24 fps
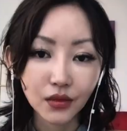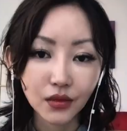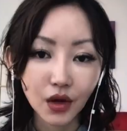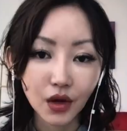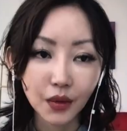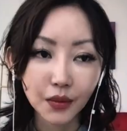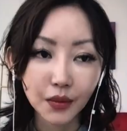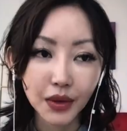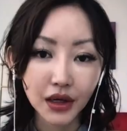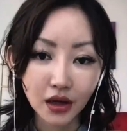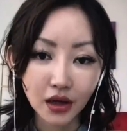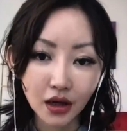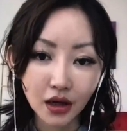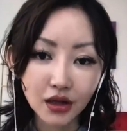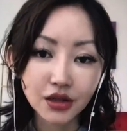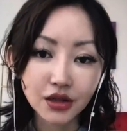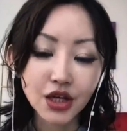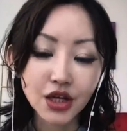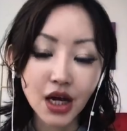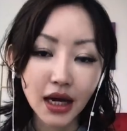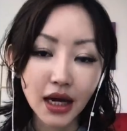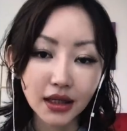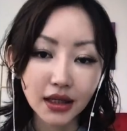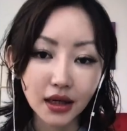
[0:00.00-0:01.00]
Because
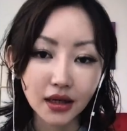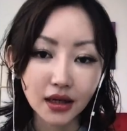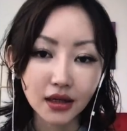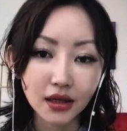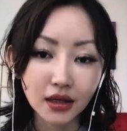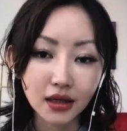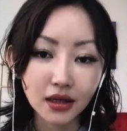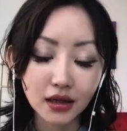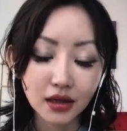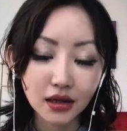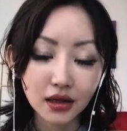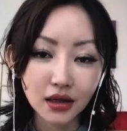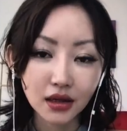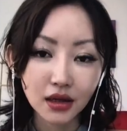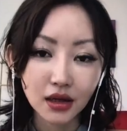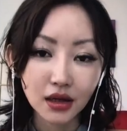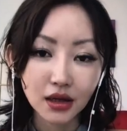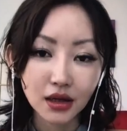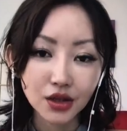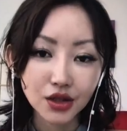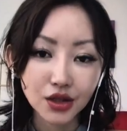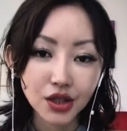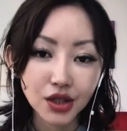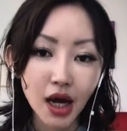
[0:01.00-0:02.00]
China.
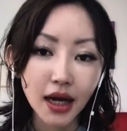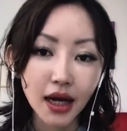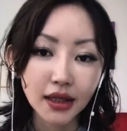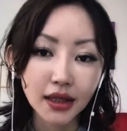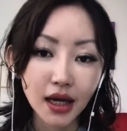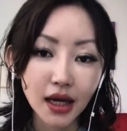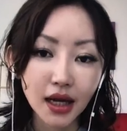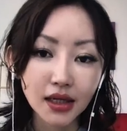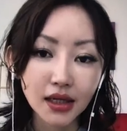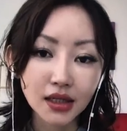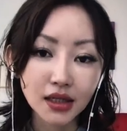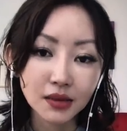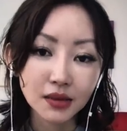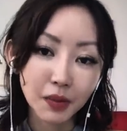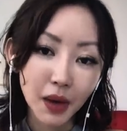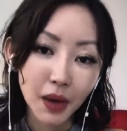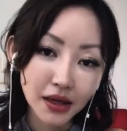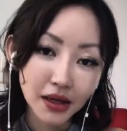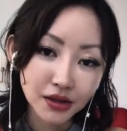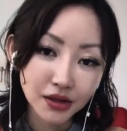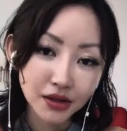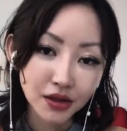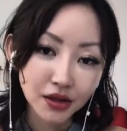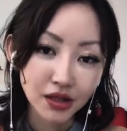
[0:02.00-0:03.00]
China
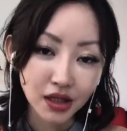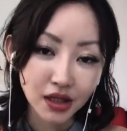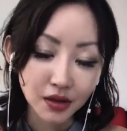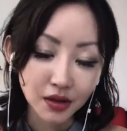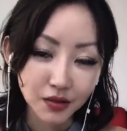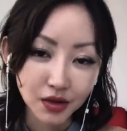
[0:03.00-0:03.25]
sponsors Kim